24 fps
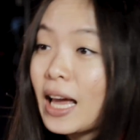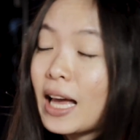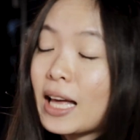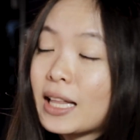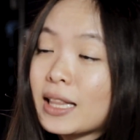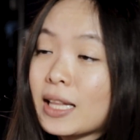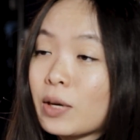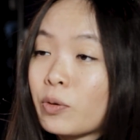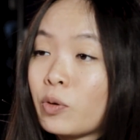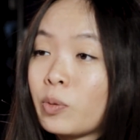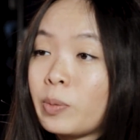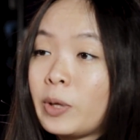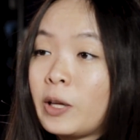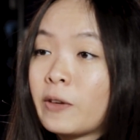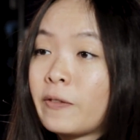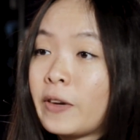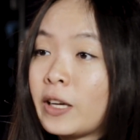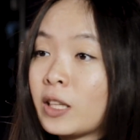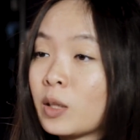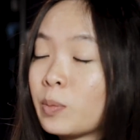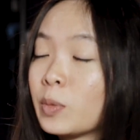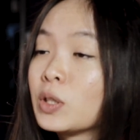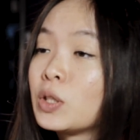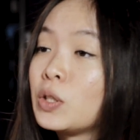and they will be
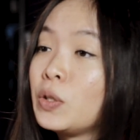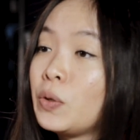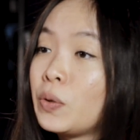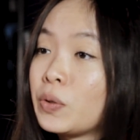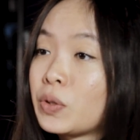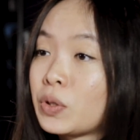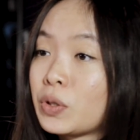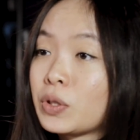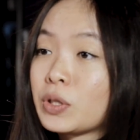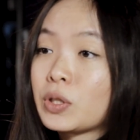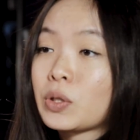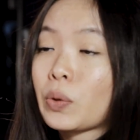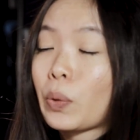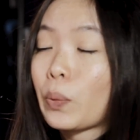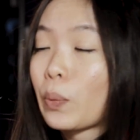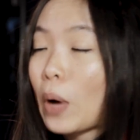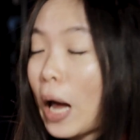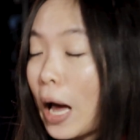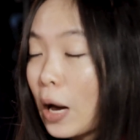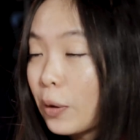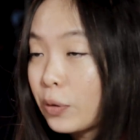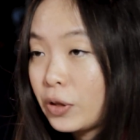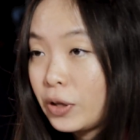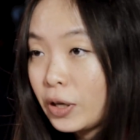available to users
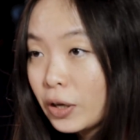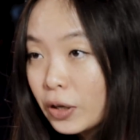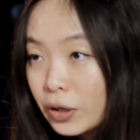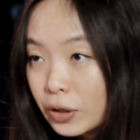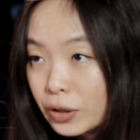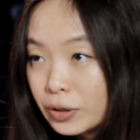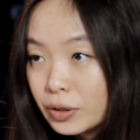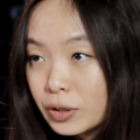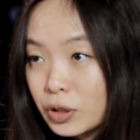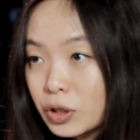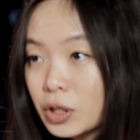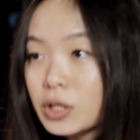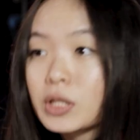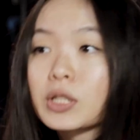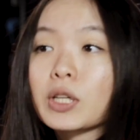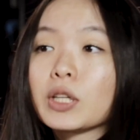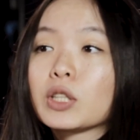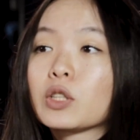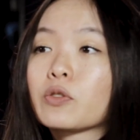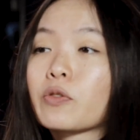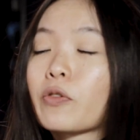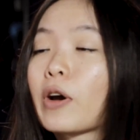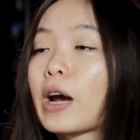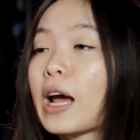throughout the year. Just search
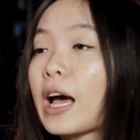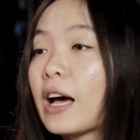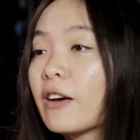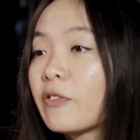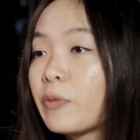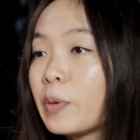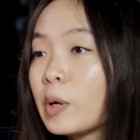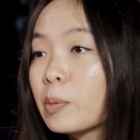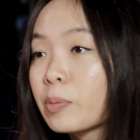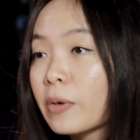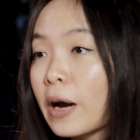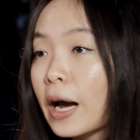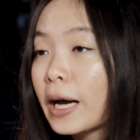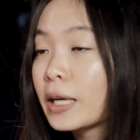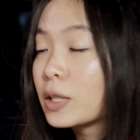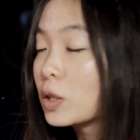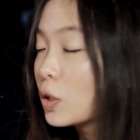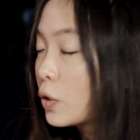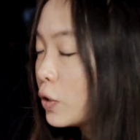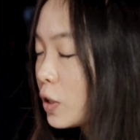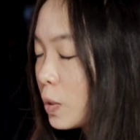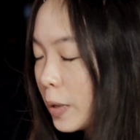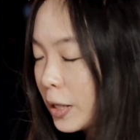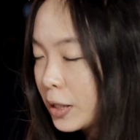for FB Pride, no
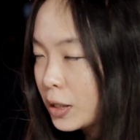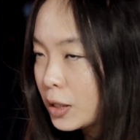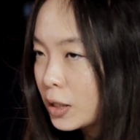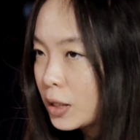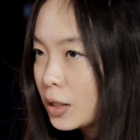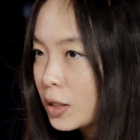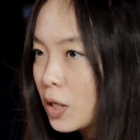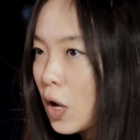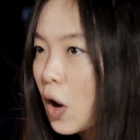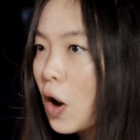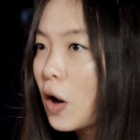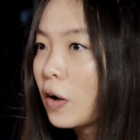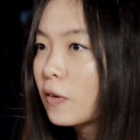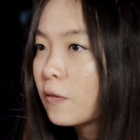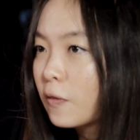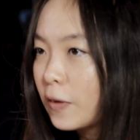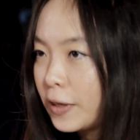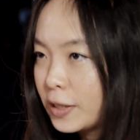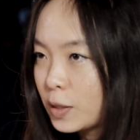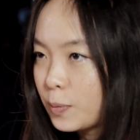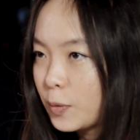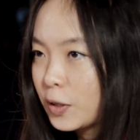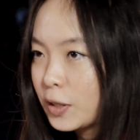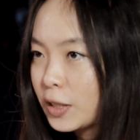spaces, on
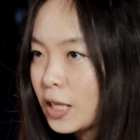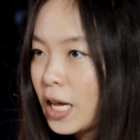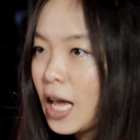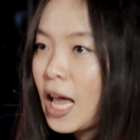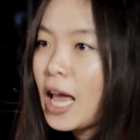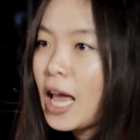Facebook,